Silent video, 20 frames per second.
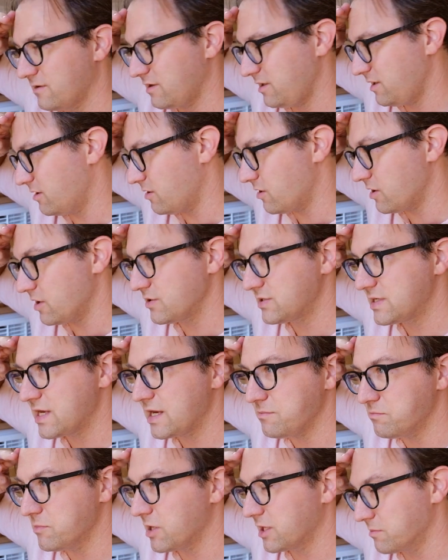You know, I always
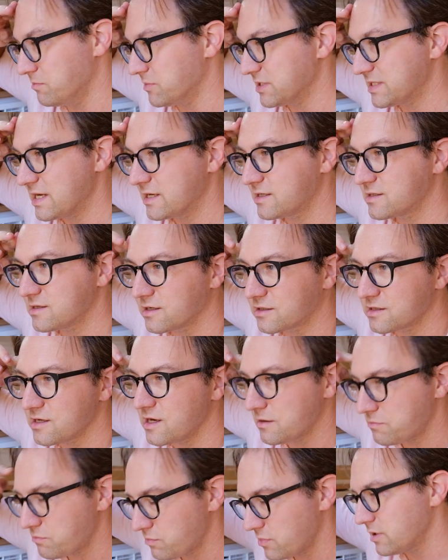hate making mistakes like
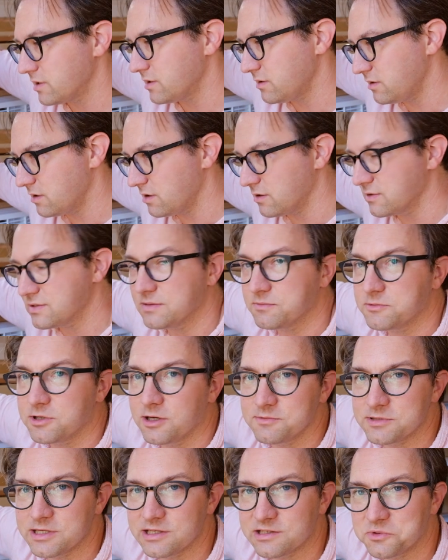that, but you know,
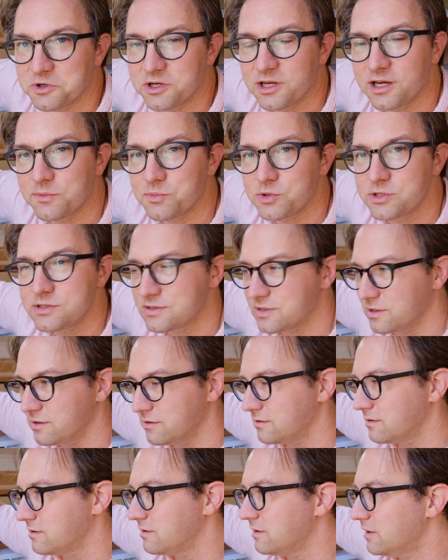sometimes that's what happens
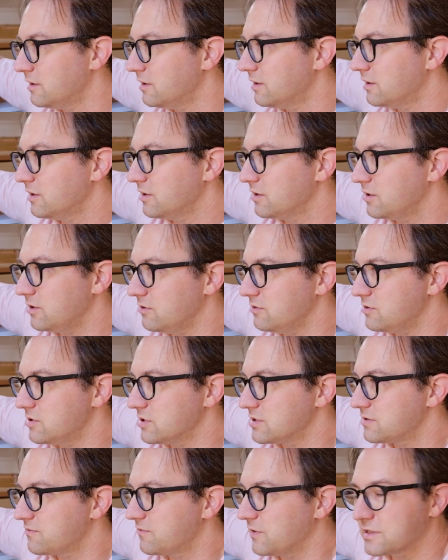and you
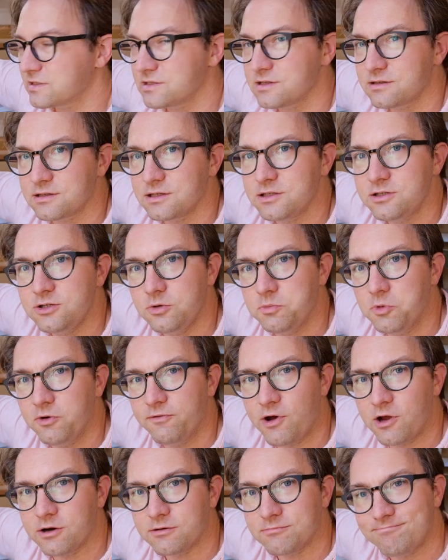just fix it and you
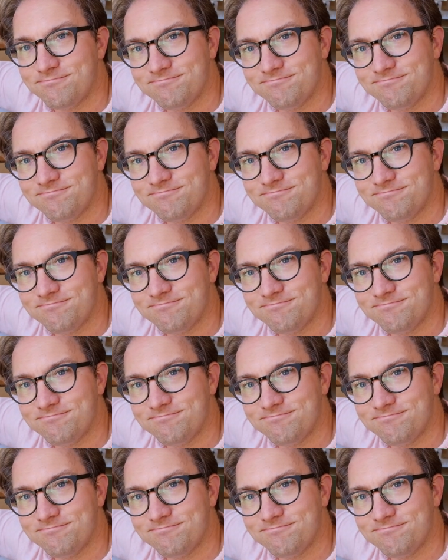move on.